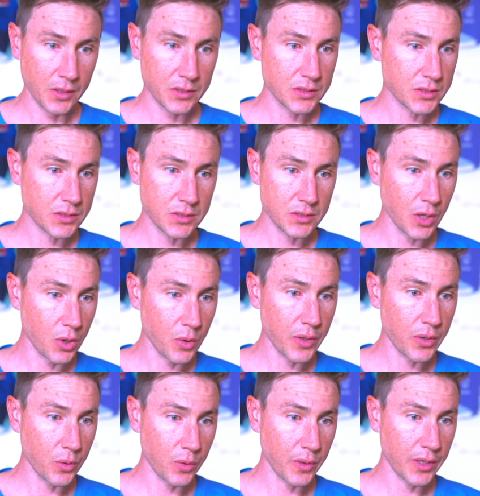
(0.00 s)
So
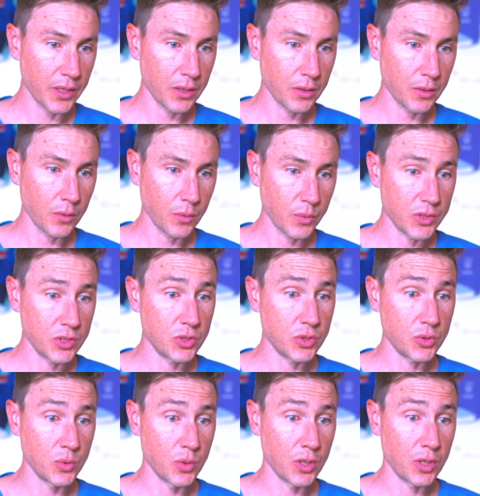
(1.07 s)
annoying when
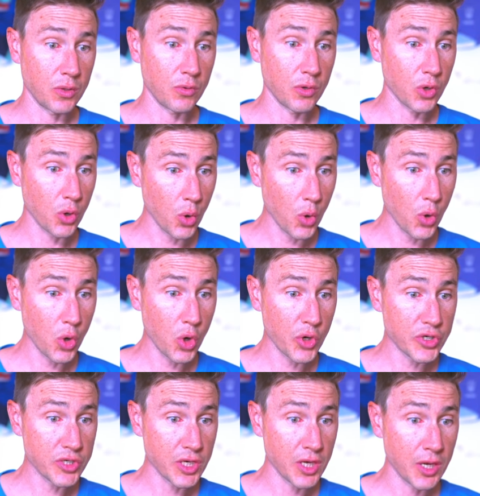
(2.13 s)
you
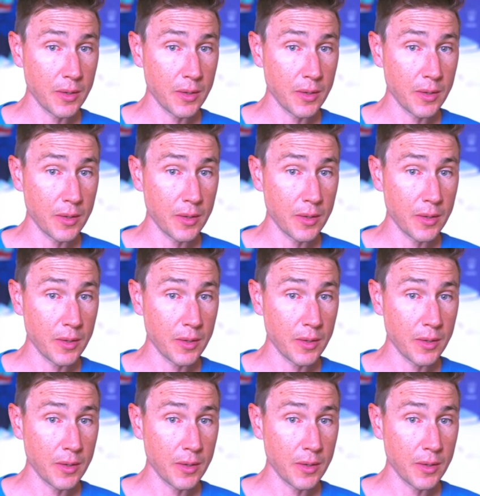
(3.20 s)
record,